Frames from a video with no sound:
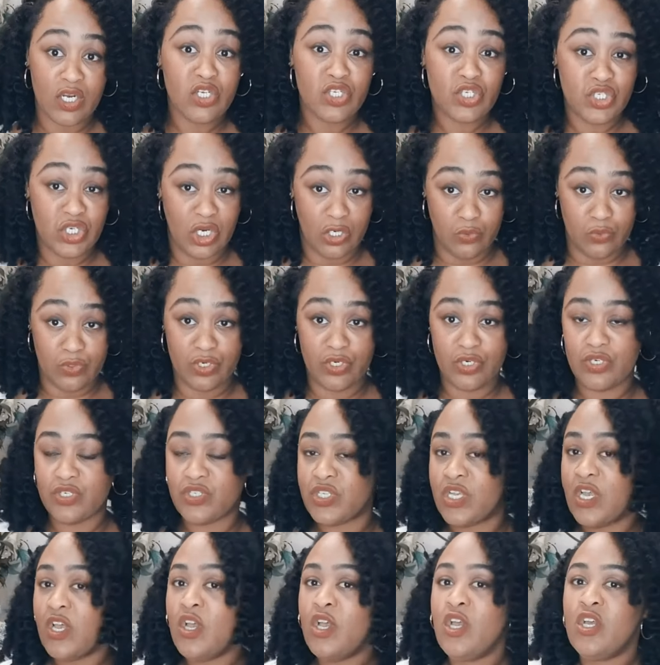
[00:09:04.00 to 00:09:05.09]
shoulders,
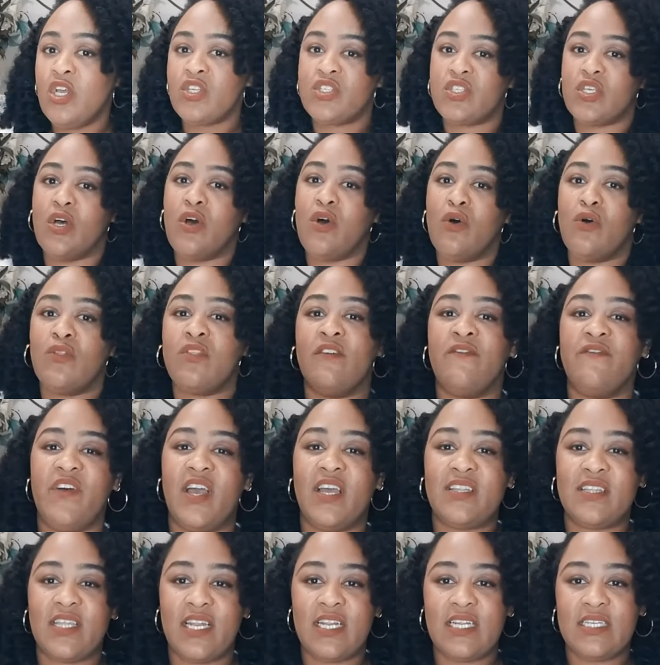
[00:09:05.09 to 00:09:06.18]
so the
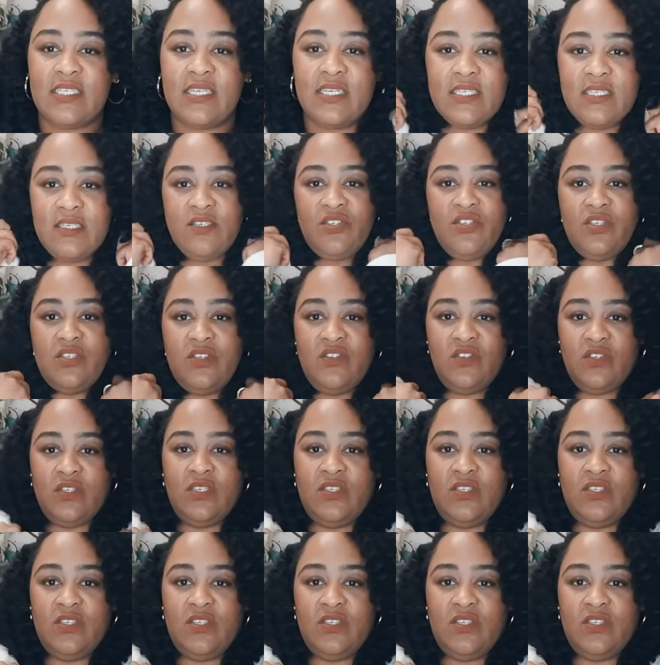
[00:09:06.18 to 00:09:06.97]
fact that it doesn't just